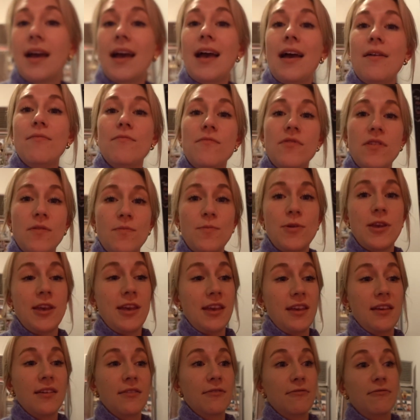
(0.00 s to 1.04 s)

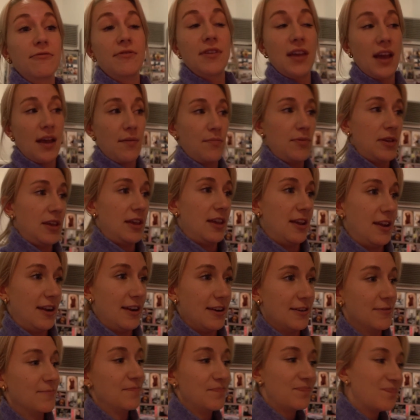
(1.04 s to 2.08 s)
MVP VIP here.
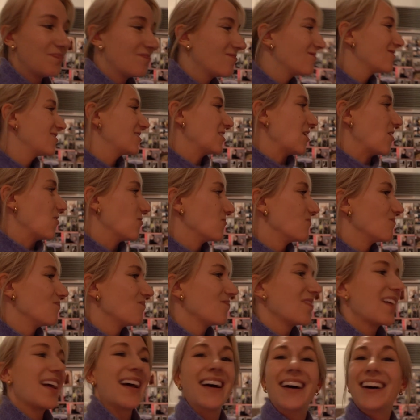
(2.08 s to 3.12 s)
So
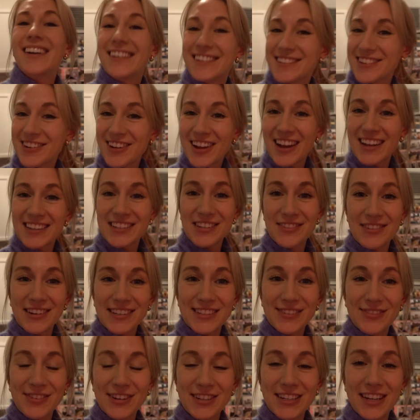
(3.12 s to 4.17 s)
I'll show you guys the
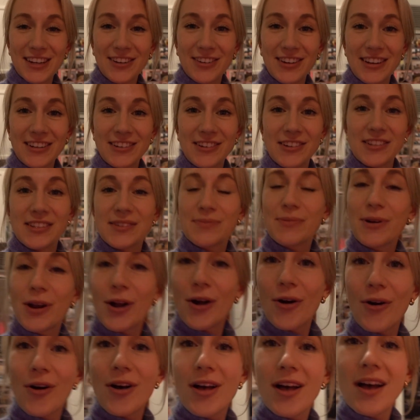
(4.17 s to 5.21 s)
rest of our decorations
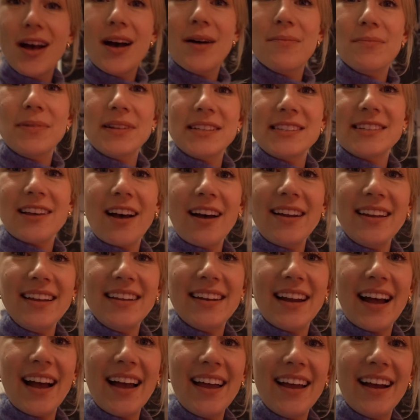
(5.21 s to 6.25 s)
tomorrow. But Scotty
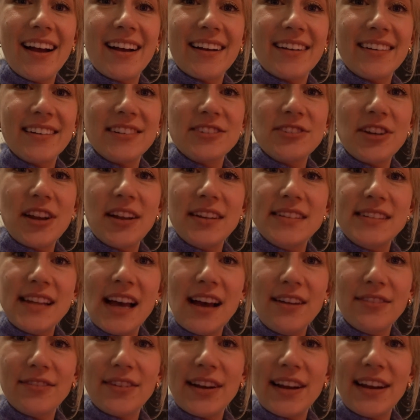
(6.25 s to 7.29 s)
and I are gonna shut it
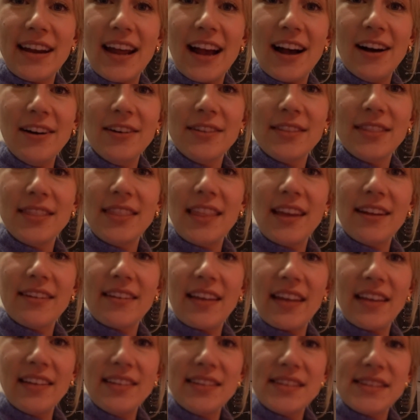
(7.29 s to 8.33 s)
down right now. There
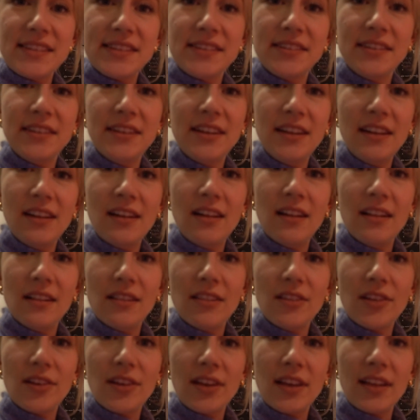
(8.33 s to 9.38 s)
he is
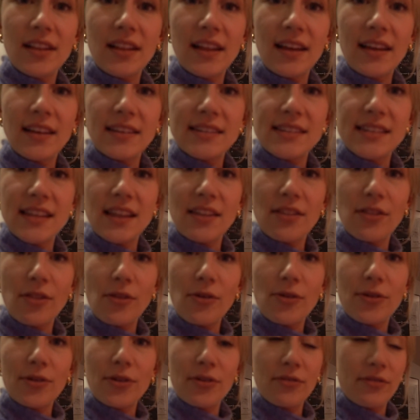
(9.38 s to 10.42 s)
looking like a Sith
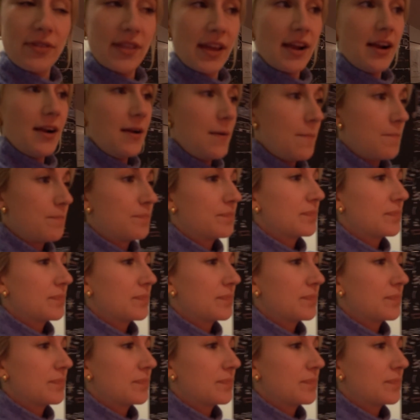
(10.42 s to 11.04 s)
Lord over there.